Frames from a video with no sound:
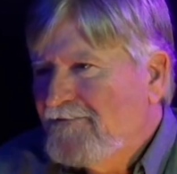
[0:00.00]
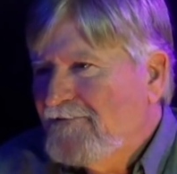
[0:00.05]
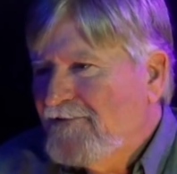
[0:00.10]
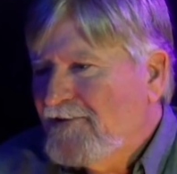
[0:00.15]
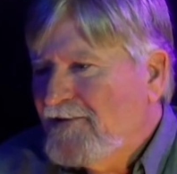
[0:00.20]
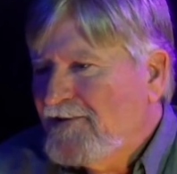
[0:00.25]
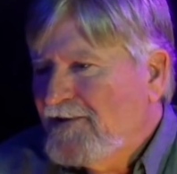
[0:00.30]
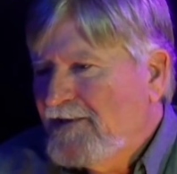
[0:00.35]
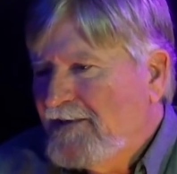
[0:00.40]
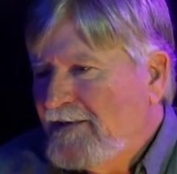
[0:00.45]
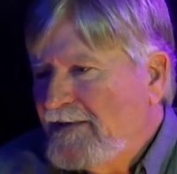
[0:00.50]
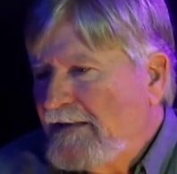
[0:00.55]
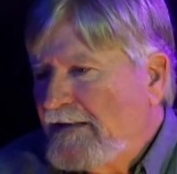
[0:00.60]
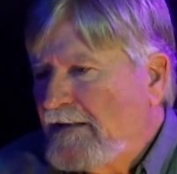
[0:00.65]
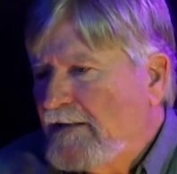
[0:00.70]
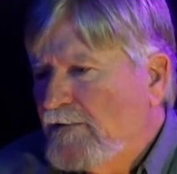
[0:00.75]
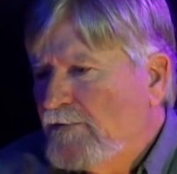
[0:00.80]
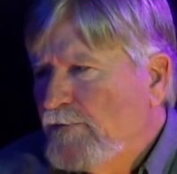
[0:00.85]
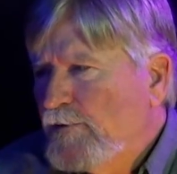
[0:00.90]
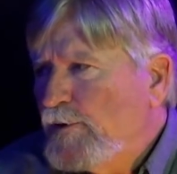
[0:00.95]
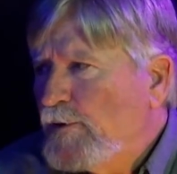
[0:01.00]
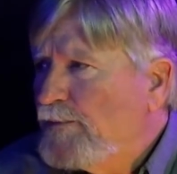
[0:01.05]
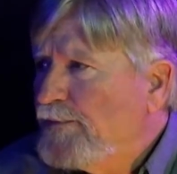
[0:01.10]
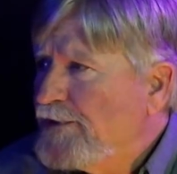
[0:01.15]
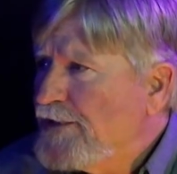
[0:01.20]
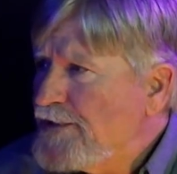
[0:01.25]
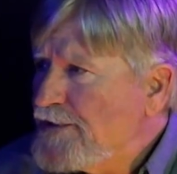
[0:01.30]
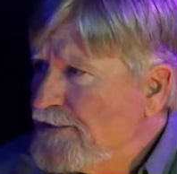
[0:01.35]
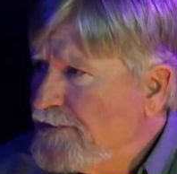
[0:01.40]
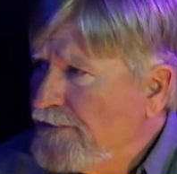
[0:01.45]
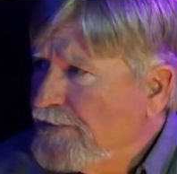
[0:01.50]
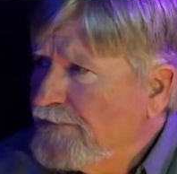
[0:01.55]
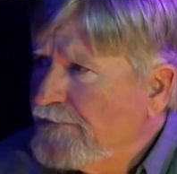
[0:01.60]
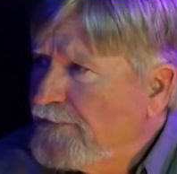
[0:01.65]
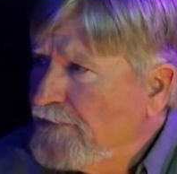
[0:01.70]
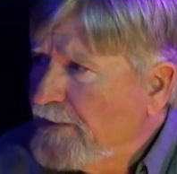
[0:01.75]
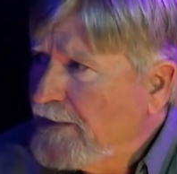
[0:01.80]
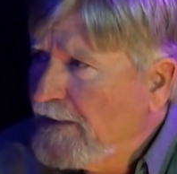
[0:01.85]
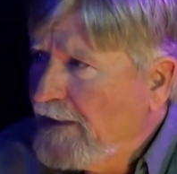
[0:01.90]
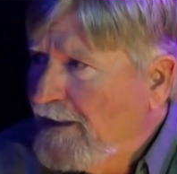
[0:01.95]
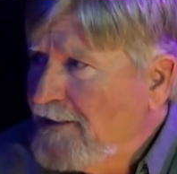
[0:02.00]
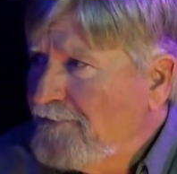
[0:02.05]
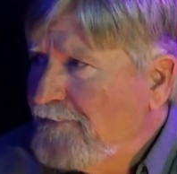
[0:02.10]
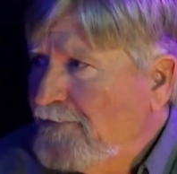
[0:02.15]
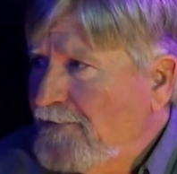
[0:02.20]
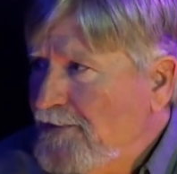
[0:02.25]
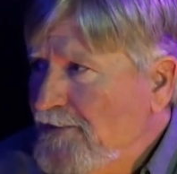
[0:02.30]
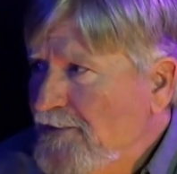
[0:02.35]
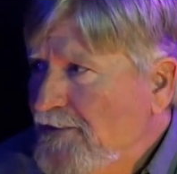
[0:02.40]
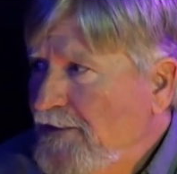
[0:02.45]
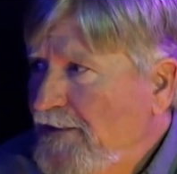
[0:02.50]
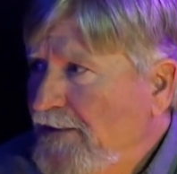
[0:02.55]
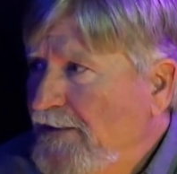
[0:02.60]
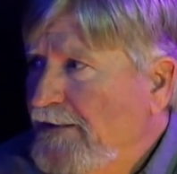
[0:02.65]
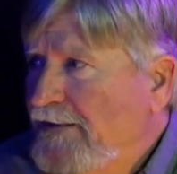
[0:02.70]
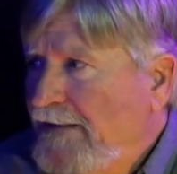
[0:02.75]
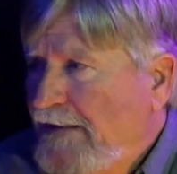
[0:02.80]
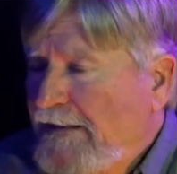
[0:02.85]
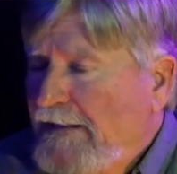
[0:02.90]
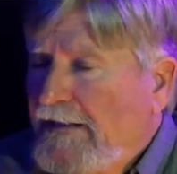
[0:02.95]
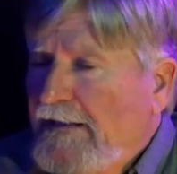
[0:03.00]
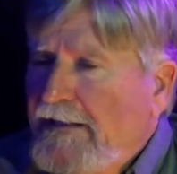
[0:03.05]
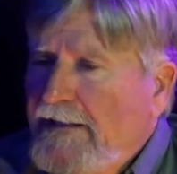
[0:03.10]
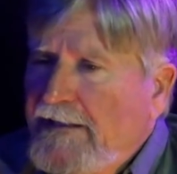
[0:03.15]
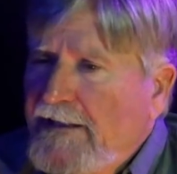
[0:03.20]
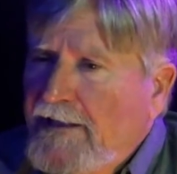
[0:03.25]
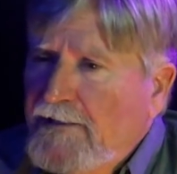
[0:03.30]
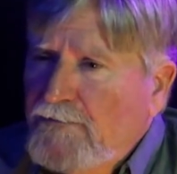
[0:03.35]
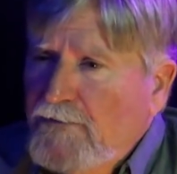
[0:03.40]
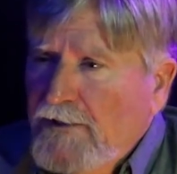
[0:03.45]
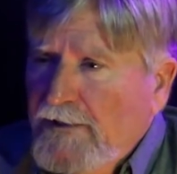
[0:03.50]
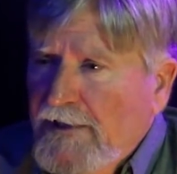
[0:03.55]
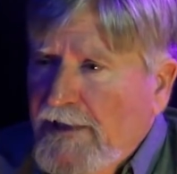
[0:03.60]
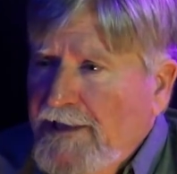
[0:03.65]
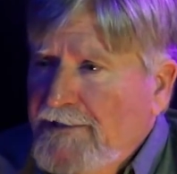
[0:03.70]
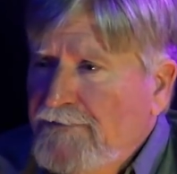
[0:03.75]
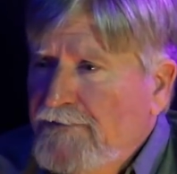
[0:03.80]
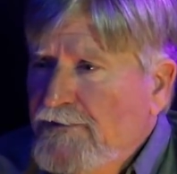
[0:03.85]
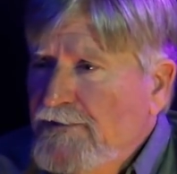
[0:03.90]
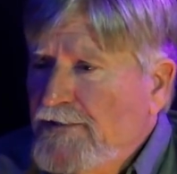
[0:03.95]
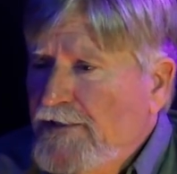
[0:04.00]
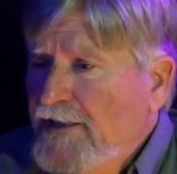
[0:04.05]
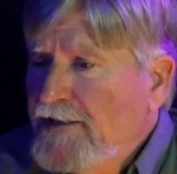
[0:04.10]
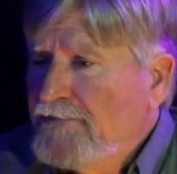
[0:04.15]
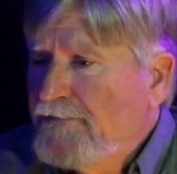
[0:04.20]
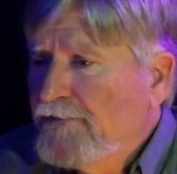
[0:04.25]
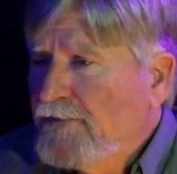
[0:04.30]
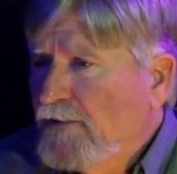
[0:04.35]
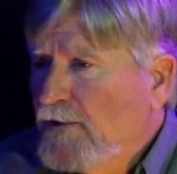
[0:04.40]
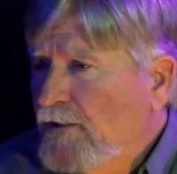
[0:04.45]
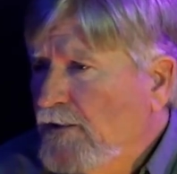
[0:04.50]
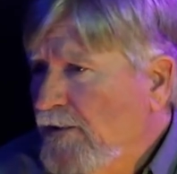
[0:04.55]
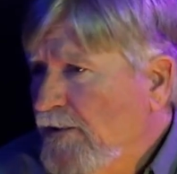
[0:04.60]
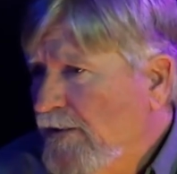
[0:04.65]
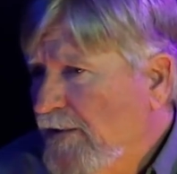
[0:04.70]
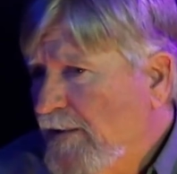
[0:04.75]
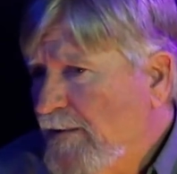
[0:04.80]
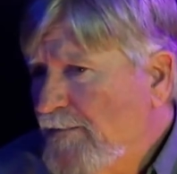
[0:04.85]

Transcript: very real picture of what life was here and what life was like for her.